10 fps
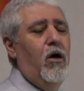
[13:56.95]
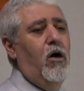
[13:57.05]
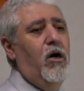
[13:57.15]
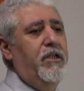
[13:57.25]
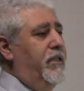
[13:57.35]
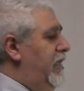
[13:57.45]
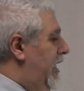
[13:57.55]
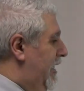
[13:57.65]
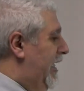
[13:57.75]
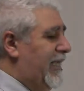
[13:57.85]
on
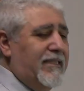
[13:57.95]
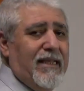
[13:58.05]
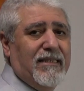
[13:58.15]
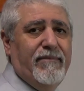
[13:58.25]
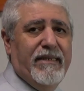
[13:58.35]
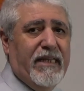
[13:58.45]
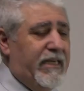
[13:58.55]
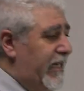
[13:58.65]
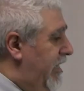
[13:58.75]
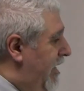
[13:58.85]
analogous
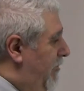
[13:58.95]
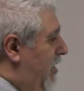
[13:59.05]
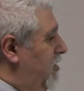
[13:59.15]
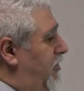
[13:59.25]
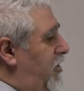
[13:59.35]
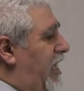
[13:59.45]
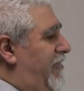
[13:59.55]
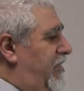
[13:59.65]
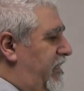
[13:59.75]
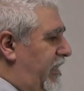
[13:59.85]
estimating technique because we don't
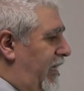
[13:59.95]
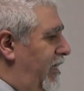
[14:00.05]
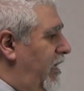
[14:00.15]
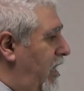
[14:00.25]
have detail.